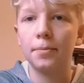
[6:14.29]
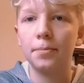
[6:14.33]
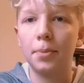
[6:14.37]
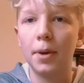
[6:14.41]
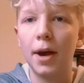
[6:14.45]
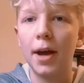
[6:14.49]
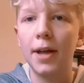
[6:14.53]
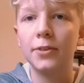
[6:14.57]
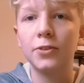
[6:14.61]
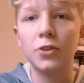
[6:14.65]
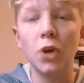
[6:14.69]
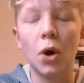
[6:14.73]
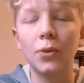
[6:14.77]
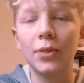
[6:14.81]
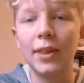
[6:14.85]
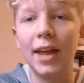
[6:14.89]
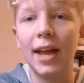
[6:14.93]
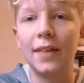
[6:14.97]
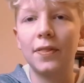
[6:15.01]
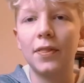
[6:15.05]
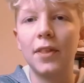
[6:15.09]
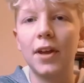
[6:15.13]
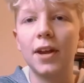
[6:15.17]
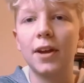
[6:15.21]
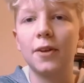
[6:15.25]
but don't
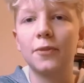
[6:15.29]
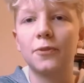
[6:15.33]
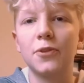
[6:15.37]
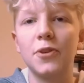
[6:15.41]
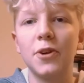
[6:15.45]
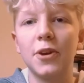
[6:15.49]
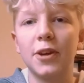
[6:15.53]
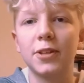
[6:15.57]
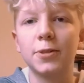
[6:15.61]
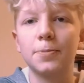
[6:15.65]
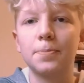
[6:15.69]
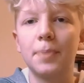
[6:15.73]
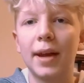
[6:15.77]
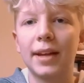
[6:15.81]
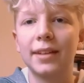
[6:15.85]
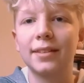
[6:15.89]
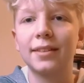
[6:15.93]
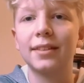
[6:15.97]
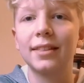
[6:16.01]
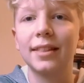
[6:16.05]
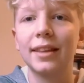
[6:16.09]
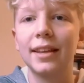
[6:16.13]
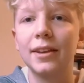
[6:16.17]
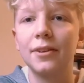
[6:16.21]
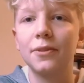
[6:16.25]
land there if you expect to
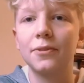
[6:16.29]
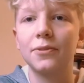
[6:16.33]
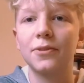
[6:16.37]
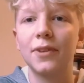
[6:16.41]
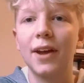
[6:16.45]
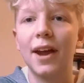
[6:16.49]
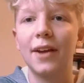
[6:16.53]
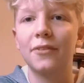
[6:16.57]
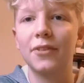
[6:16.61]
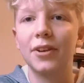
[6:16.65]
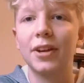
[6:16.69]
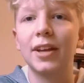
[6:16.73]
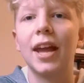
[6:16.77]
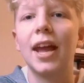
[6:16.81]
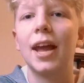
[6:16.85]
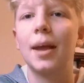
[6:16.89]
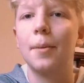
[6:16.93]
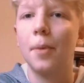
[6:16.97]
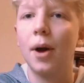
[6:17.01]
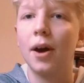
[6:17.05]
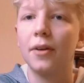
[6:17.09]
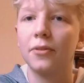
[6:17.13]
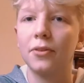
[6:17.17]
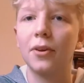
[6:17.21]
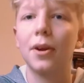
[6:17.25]
live every game
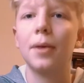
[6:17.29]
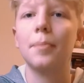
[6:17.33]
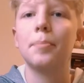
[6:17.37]
off rip.